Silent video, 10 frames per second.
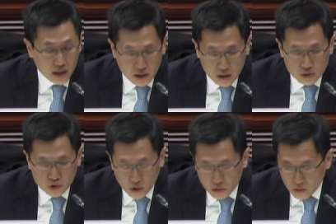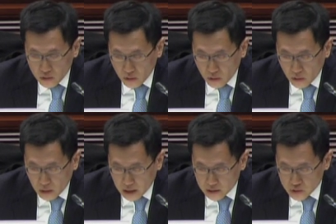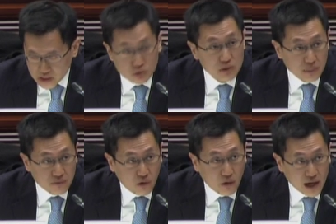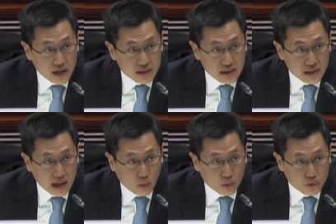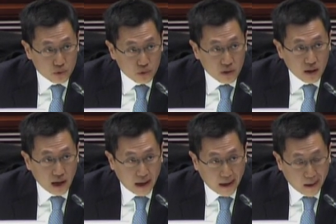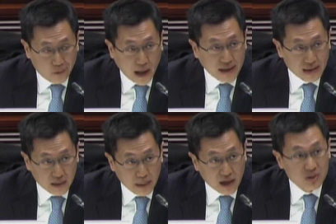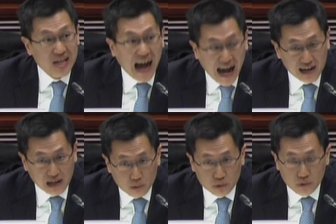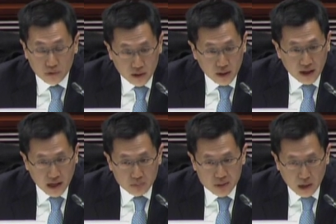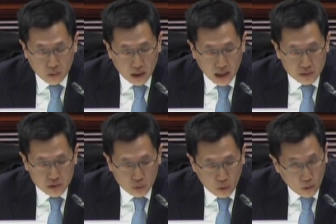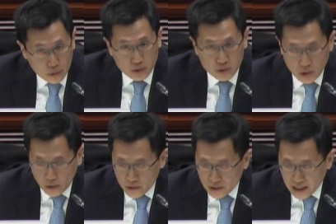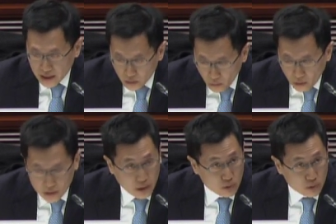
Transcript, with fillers: no matter whether it's redevelopment or renovation, the focus should be put on uh, buildings which are truly dilapidated.